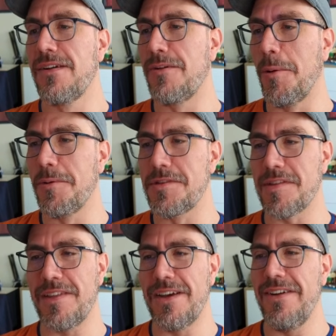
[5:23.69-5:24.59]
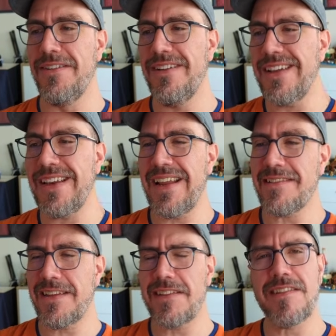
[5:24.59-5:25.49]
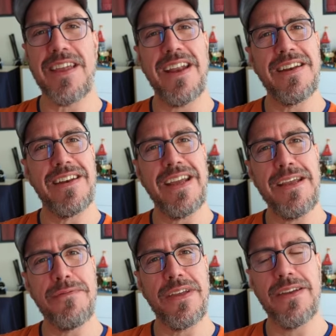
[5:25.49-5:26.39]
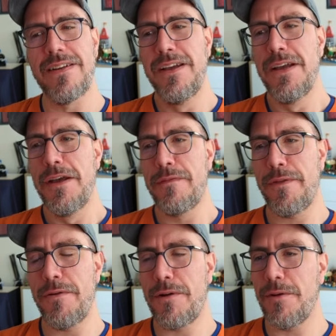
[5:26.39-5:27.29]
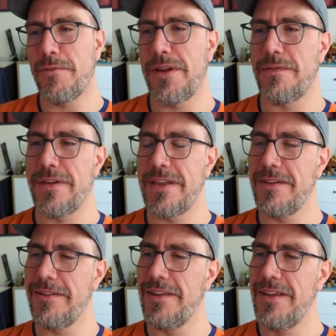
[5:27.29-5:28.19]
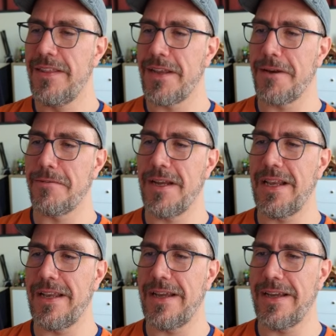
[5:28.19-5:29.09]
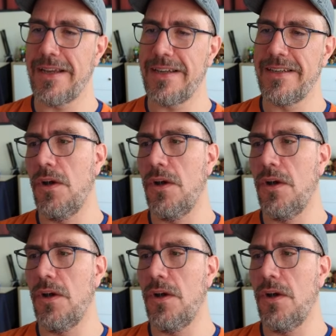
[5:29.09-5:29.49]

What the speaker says: Gorgeous though. It has that Scandinavian folklorey feel that I really like.